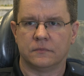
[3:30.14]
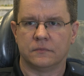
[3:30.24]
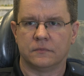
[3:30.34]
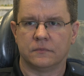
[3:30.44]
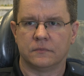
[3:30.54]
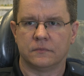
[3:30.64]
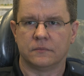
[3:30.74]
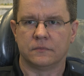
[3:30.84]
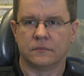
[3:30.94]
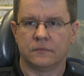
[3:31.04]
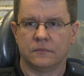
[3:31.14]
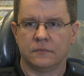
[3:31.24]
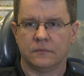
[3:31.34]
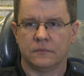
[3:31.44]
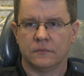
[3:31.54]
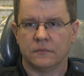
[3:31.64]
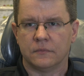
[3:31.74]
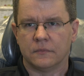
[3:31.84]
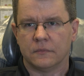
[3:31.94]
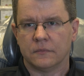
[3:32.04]
for other people that are looking
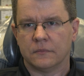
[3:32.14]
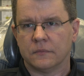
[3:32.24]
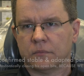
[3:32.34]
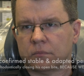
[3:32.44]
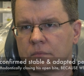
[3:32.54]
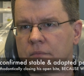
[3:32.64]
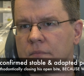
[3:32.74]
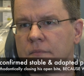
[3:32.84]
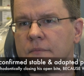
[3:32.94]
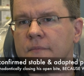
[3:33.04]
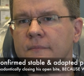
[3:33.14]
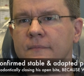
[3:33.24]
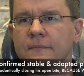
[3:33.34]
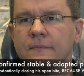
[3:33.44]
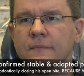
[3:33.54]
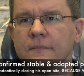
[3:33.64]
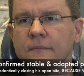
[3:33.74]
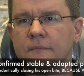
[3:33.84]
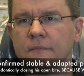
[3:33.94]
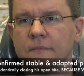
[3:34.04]
to like seriously make sure things are good
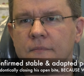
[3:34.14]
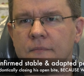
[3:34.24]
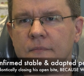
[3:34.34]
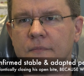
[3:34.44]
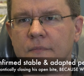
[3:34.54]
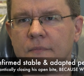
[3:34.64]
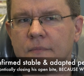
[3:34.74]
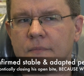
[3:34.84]
before they get orthodontics?